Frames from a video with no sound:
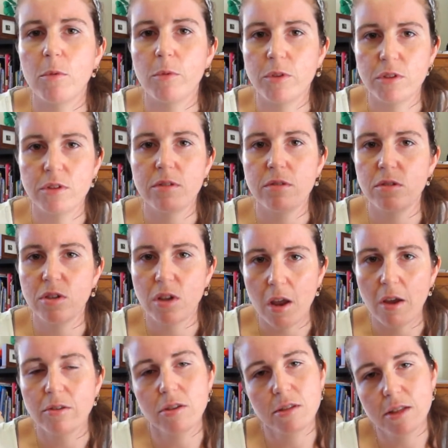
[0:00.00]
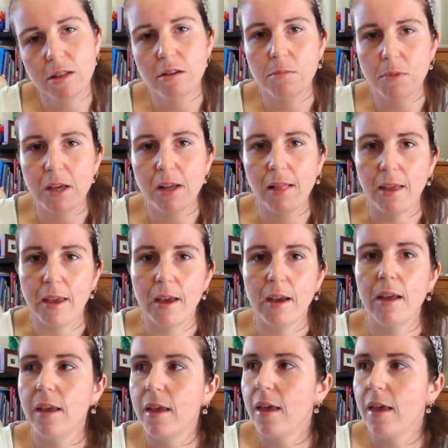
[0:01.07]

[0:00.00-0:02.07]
was, just a little bit clear.